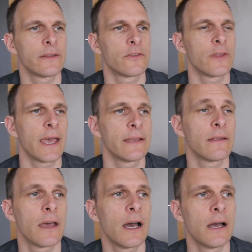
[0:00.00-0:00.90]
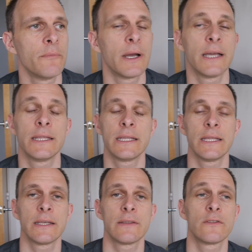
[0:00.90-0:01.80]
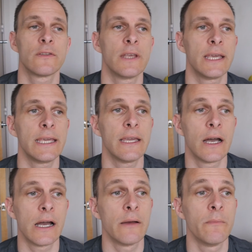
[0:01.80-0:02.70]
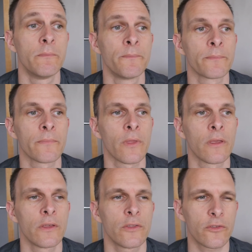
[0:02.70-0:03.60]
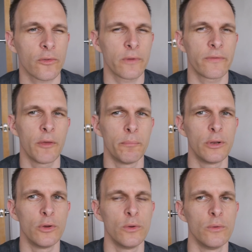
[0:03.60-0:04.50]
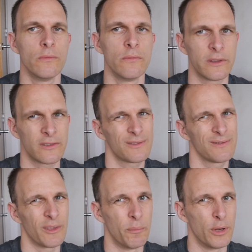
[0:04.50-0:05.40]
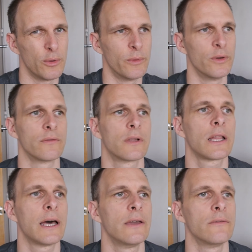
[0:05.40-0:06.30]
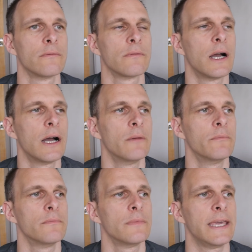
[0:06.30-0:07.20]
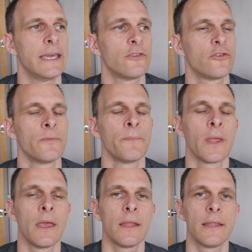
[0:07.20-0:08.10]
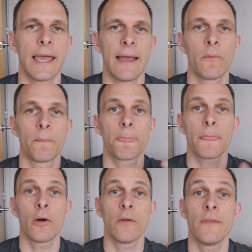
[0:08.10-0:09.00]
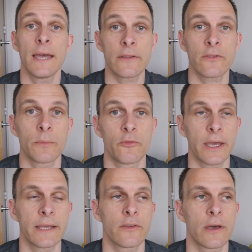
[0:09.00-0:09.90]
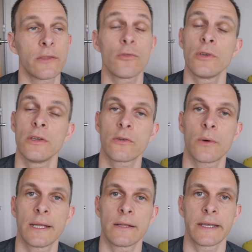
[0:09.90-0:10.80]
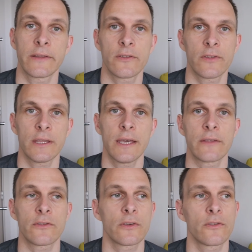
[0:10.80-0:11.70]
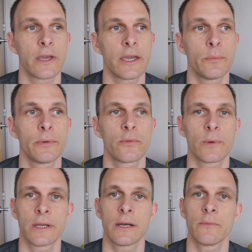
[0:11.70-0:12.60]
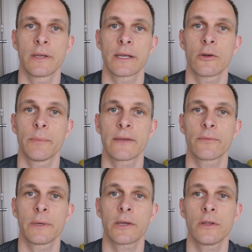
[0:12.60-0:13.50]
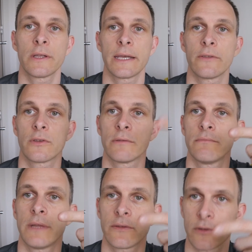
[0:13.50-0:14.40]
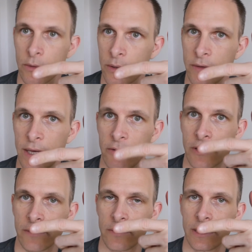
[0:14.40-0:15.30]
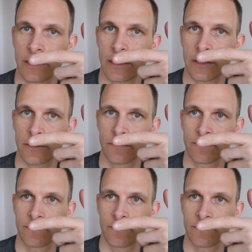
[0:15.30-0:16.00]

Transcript: instead. And then there's the sort of the blue moon clone ish. Now, on that subject, I thought you'd quite like to see this because I opened one up when I got back from my holiday. So let's go over here and have a little look.